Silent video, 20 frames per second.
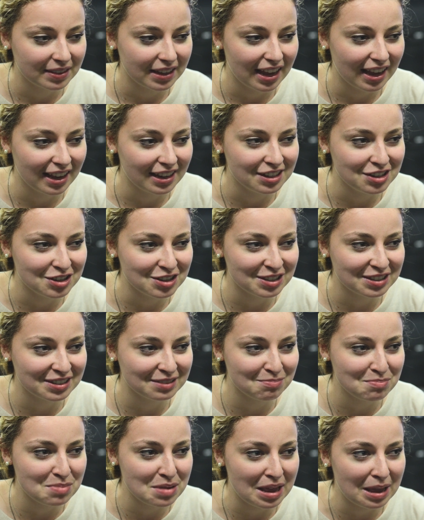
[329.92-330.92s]
And just
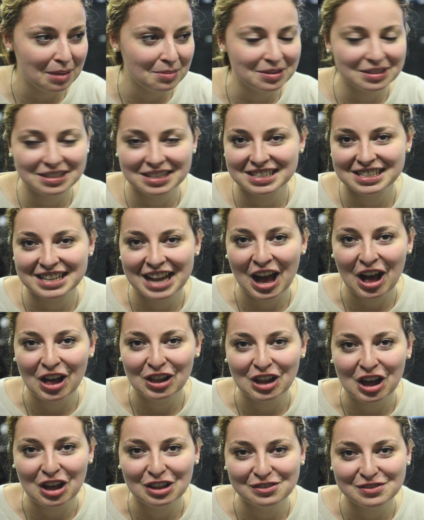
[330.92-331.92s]
be able to
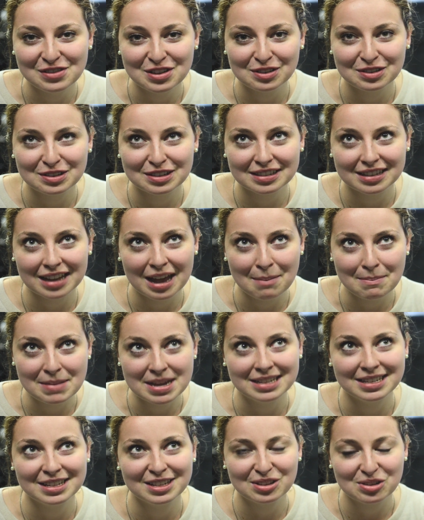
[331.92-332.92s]
tell all of those
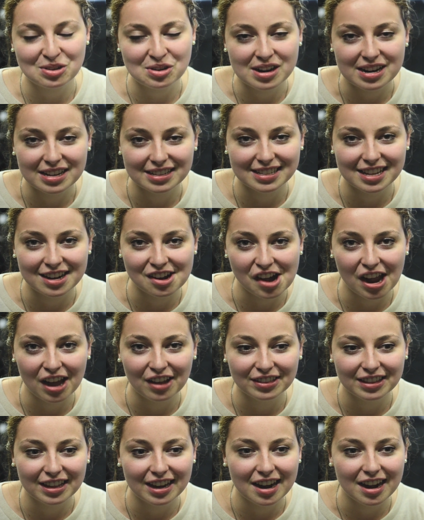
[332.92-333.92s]
amazing stories that are
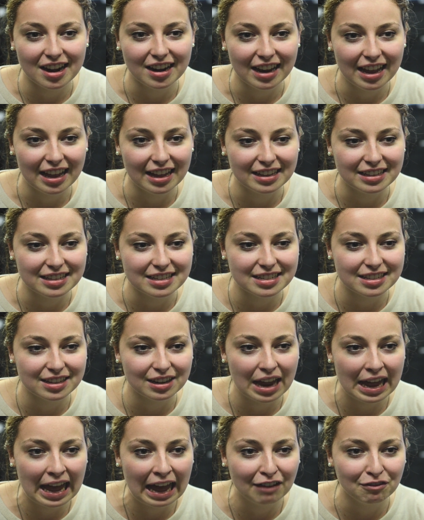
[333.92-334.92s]
out there and
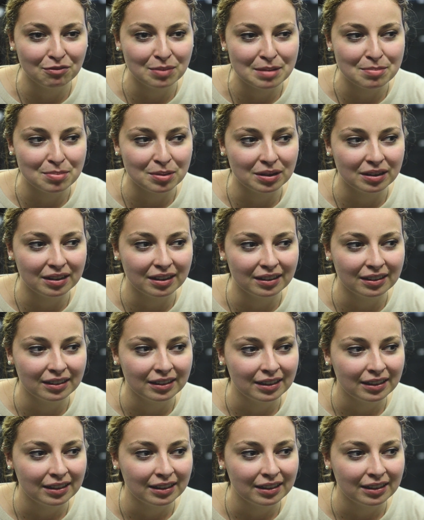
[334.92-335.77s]
have people